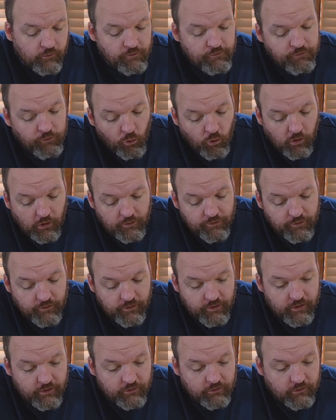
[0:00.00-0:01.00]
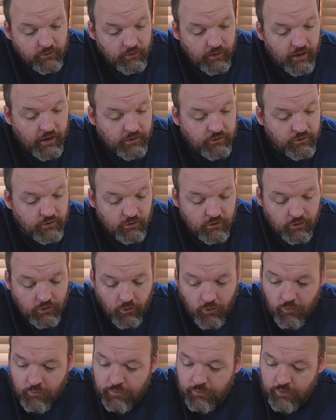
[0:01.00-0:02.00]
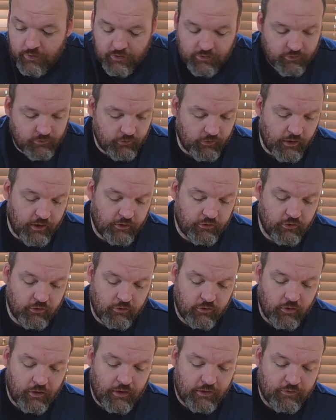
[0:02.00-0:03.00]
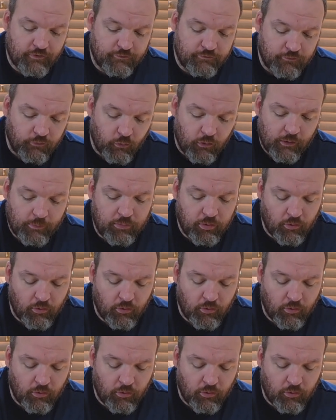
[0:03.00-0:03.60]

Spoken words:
4 for this direction, no for this direction, so that's 4